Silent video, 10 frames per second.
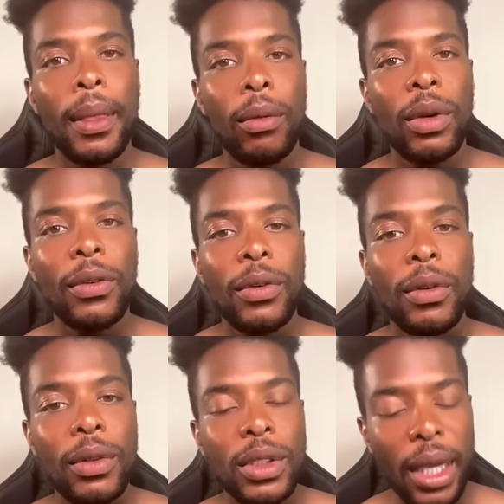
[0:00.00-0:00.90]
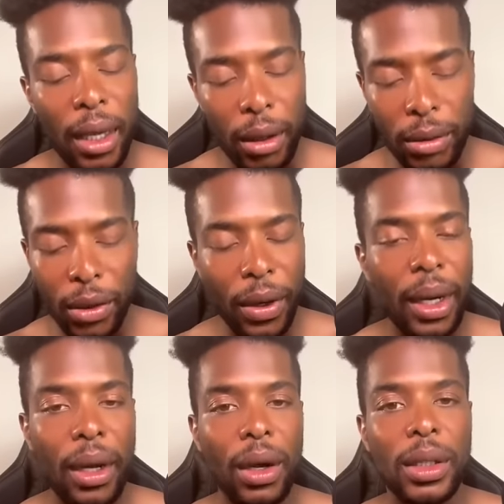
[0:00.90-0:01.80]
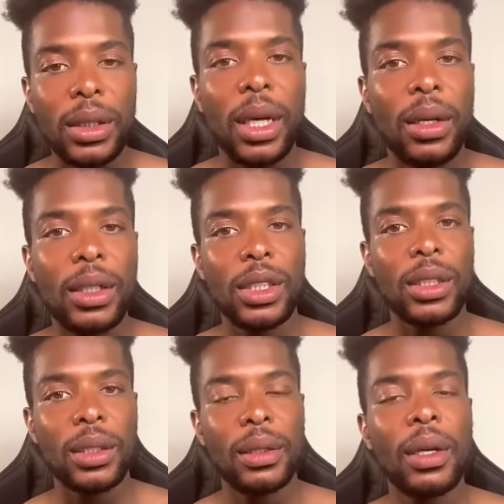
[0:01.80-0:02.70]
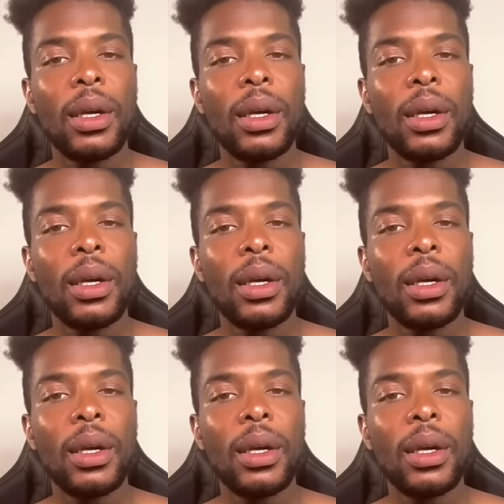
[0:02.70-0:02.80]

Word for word: with scams, credit cards, and all this shit,